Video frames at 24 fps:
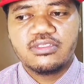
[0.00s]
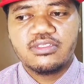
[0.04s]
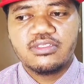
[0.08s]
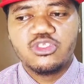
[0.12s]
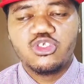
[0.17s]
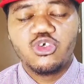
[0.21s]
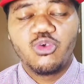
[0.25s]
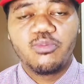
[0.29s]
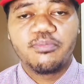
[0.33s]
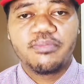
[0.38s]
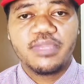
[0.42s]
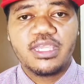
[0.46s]

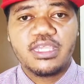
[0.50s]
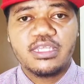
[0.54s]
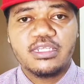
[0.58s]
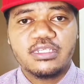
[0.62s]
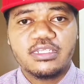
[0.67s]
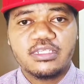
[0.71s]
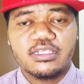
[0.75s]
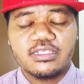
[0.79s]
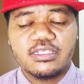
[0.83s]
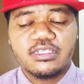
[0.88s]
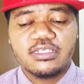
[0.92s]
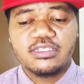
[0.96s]

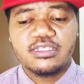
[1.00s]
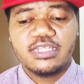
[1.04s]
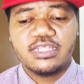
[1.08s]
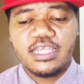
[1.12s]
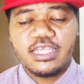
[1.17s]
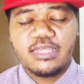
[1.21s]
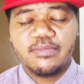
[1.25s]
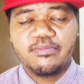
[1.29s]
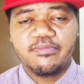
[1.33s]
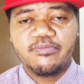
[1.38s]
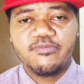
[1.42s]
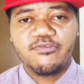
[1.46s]
domain, the
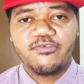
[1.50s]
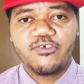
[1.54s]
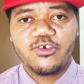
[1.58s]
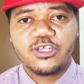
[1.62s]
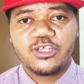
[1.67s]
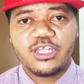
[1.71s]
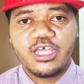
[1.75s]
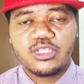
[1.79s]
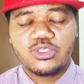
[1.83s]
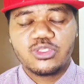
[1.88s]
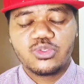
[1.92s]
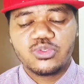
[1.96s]
name for
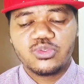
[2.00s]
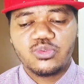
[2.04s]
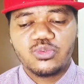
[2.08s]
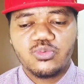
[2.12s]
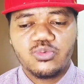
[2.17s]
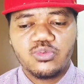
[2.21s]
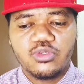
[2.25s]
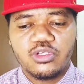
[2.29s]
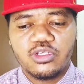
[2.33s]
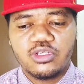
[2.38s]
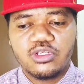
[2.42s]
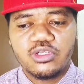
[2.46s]
that
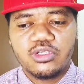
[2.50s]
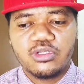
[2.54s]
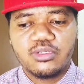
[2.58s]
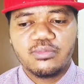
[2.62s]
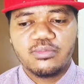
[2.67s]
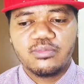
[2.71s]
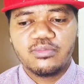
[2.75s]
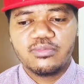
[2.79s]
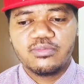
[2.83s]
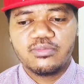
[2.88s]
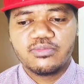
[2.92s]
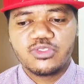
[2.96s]

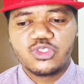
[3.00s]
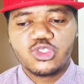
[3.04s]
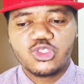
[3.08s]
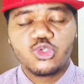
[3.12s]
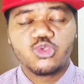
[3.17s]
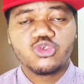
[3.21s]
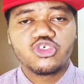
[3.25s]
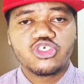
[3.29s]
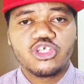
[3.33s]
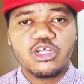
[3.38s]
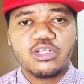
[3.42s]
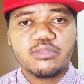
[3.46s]

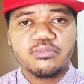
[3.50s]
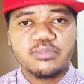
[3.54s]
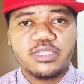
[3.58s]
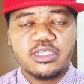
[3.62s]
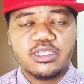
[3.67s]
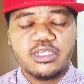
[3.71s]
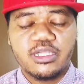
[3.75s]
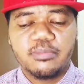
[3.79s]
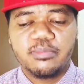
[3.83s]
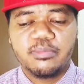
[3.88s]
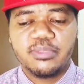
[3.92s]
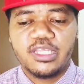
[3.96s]
social
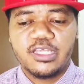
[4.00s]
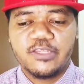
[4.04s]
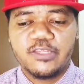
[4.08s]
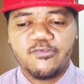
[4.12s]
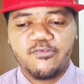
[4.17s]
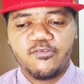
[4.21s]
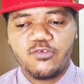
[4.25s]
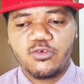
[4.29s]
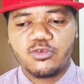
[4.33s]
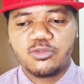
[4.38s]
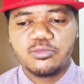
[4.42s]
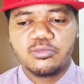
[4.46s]
media
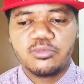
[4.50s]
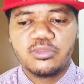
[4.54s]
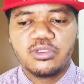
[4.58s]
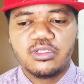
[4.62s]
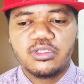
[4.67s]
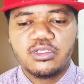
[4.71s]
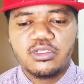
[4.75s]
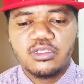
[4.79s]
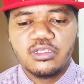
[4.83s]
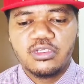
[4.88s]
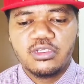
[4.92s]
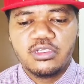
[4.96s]
platform.
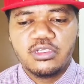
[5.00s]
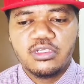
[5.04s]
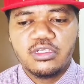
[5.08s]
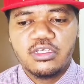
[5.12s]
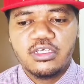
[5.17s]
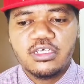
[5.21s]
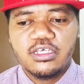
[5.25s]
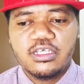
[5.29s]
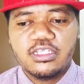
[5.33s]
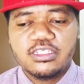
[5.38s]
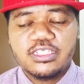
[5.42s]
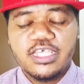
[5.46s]

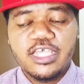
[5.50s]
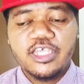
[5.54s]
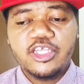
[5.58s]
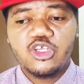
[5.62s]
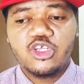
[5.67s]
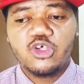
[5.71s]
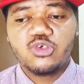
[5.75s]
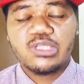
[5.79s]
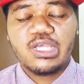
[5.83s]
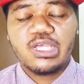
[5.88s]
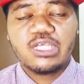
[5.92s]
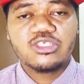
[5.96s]
Take
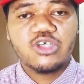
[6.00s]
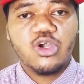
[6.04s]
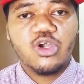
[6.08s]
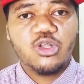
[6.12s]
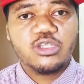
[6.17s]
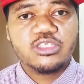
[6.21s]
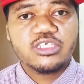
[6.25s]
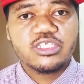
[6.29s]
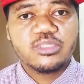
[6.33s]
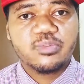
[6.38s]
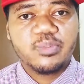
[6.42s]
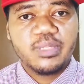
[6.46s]
note that
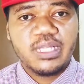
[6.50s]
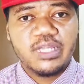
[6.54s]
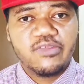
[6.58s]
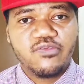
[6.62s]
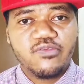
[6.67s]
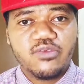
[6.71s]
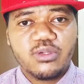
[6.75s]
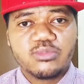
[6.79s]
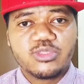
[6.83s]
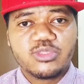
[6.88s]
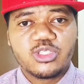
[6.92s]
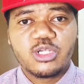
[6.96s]
all these
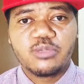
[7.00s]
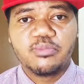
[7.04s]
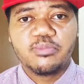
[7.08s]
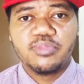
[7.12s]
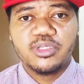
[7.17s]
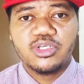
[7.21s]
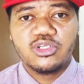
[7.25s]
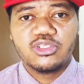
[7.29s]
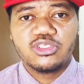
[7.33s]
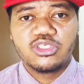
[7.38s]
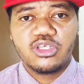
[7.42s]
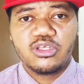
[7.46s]
platforms are
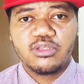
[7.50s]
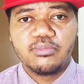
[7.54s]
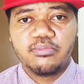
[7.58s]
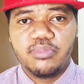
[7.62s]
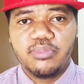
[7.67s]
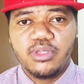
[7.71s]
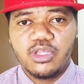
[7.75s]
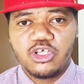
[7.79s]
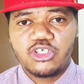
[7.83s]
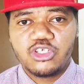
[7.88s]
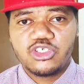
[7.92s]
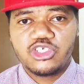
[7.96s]
built on
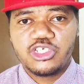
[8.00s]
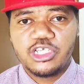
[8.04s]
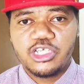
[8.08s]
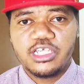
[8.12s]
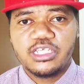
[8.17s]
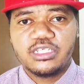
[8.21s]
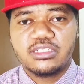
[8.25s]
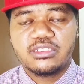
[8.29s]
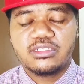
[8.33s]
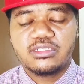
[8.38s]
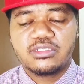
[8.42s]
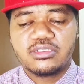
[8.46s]

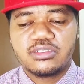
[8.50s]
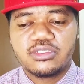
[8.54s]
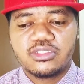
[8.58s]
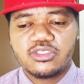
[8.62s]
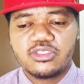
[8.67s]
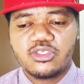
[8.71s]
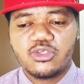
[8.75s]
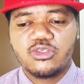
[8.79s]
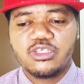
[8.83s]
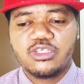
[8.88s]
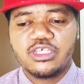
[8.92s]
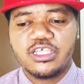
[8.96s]
blockchain,
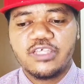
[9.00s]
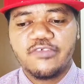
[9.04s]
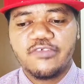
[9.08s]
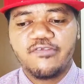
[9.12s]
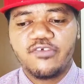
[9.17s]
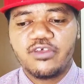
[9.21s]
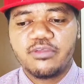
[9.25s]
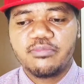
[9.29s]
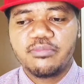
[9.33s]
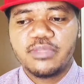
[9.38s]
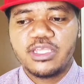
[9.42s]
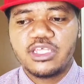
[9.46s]
so the
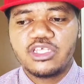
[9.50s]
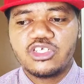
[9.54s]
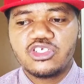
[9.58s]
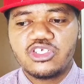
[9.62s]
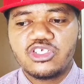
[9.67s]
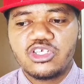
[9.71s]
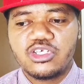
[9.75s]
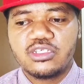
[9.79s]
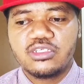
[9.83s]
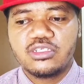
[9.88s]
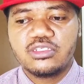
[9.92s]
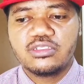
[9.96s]

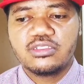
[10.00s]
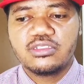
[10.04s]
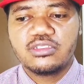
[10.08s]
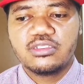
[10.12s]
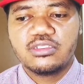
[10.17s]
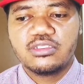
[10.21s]
information